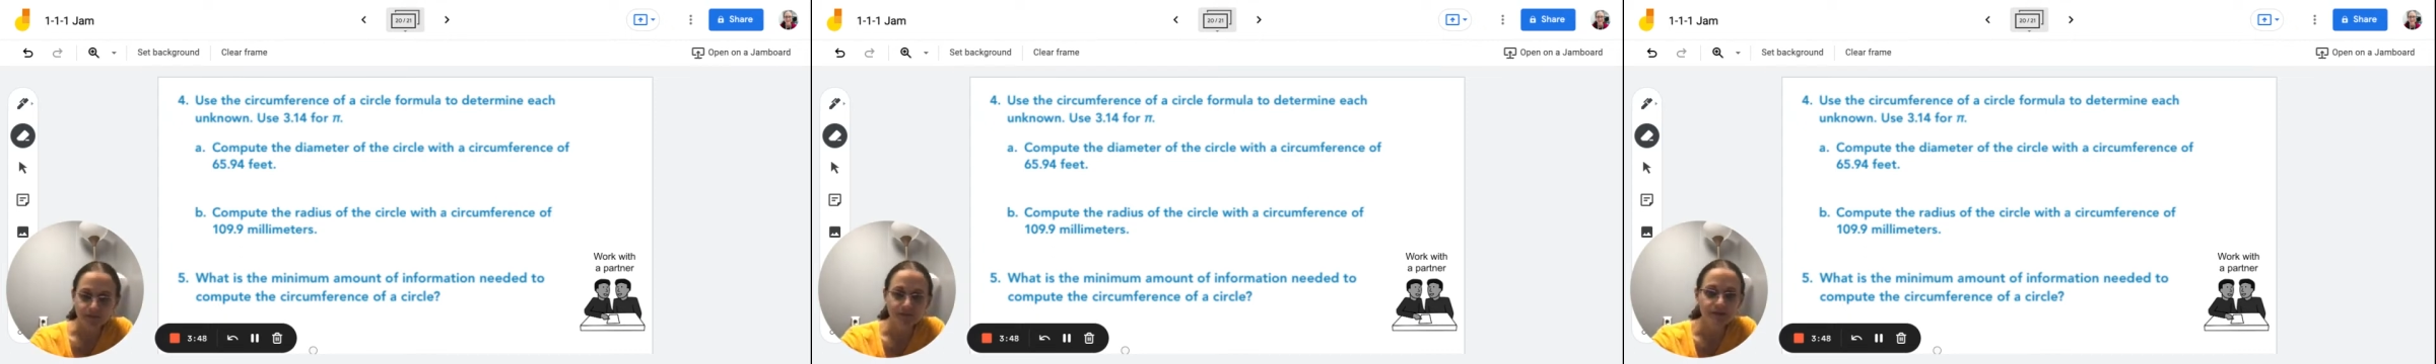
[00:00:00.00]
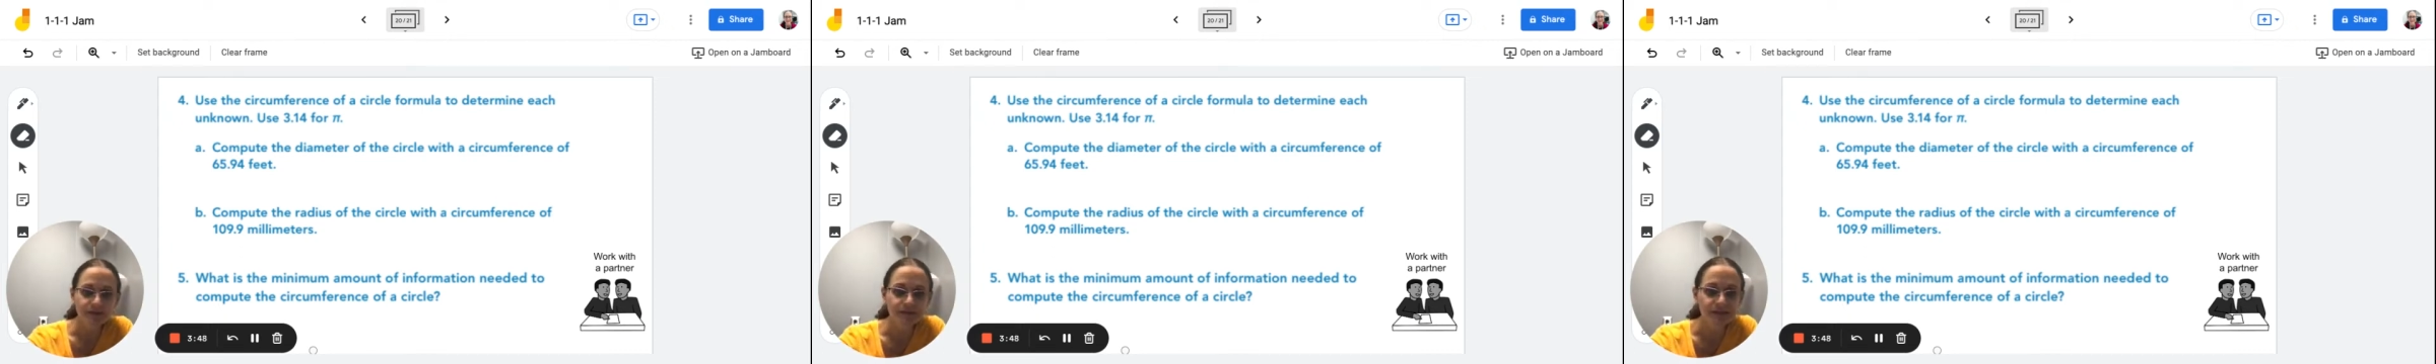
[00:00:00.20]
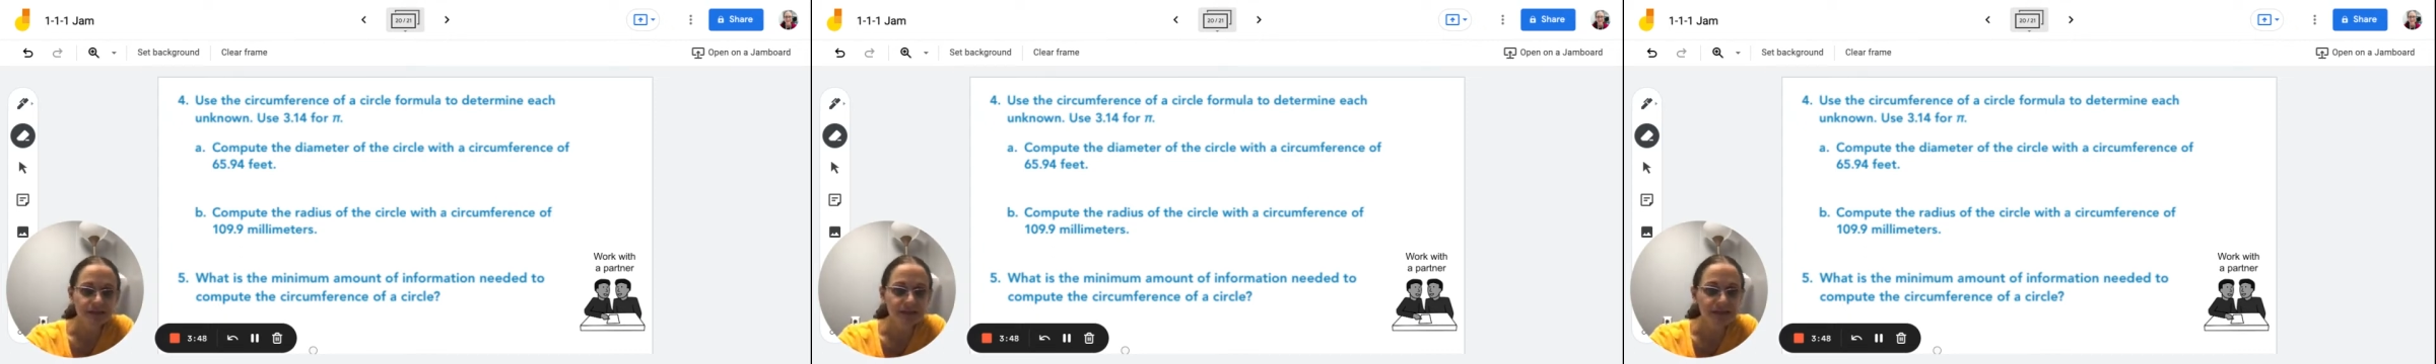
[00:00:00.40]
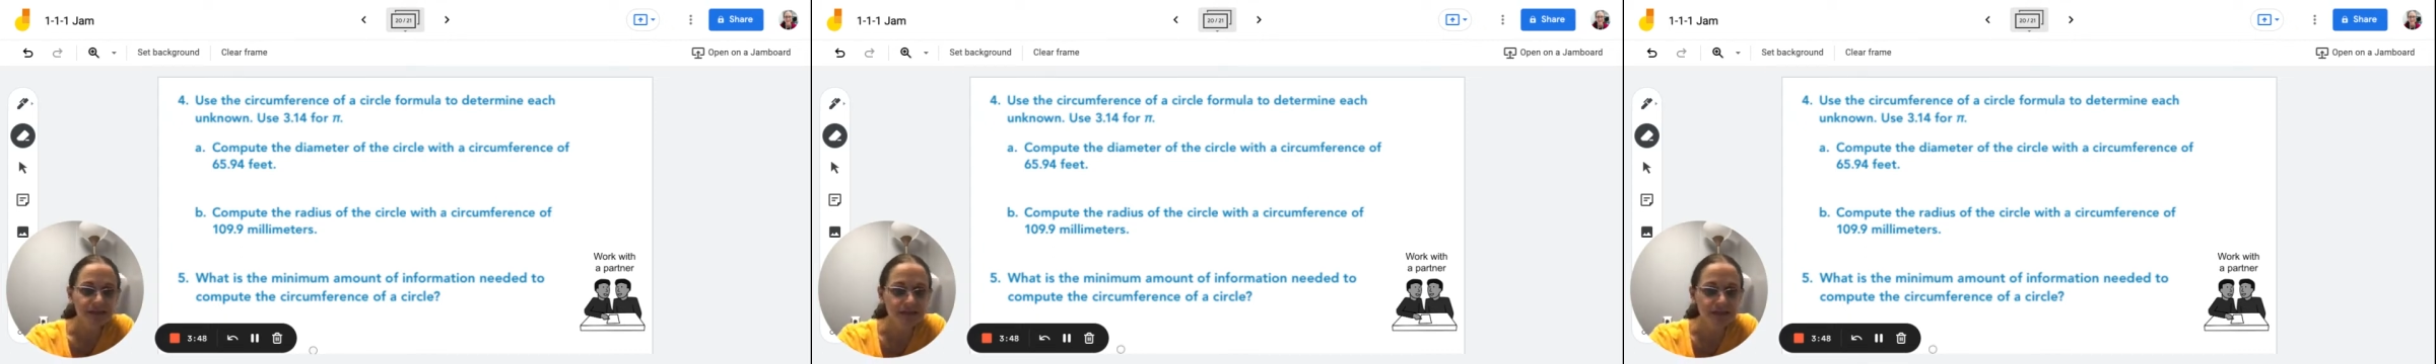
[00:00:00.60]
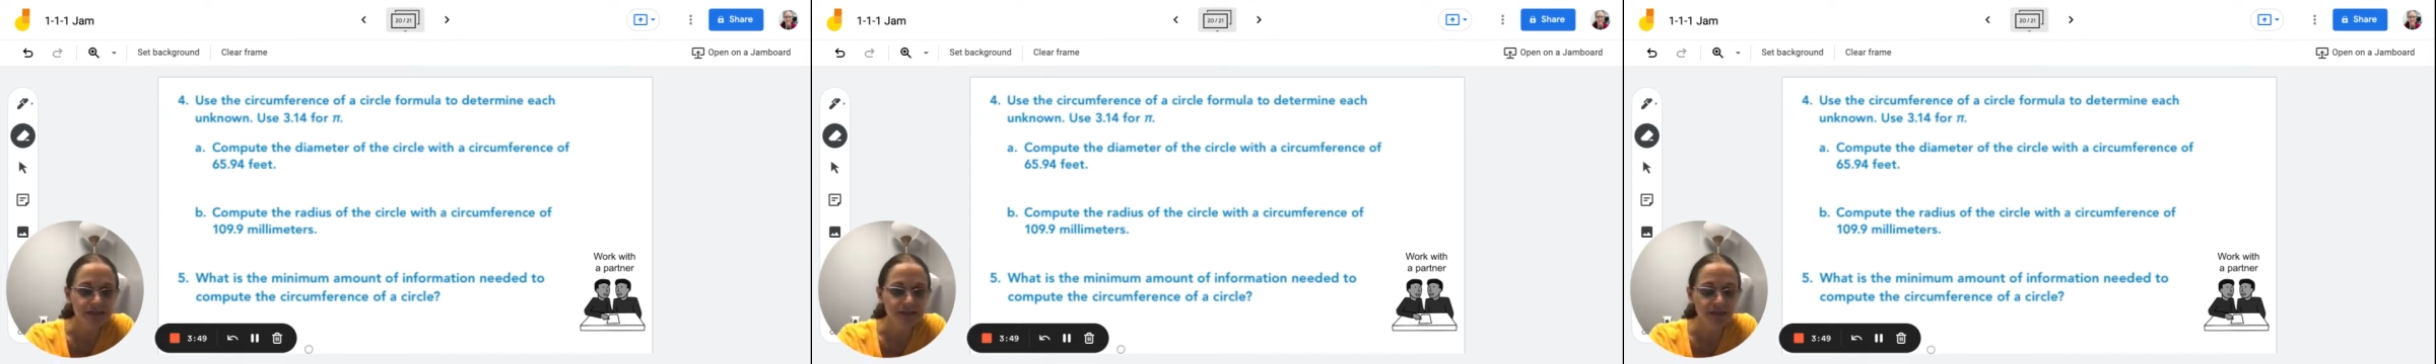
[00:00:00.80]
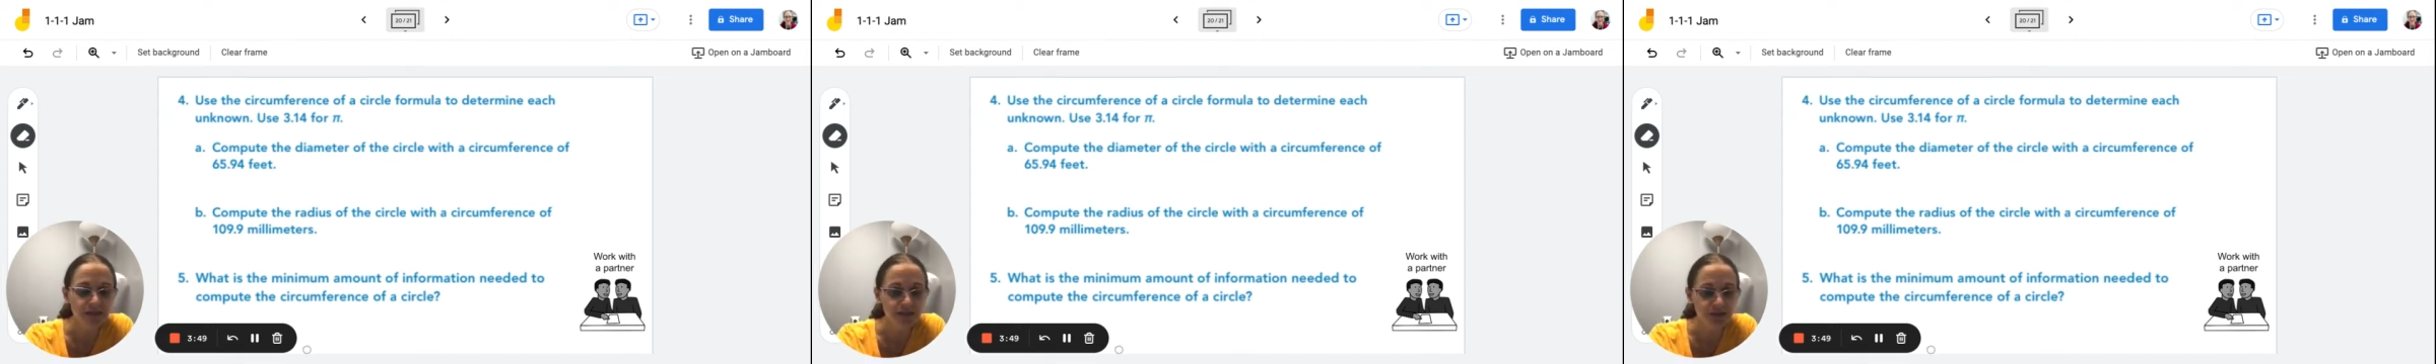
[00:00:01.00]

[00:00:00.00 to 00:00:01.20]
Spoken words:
C is the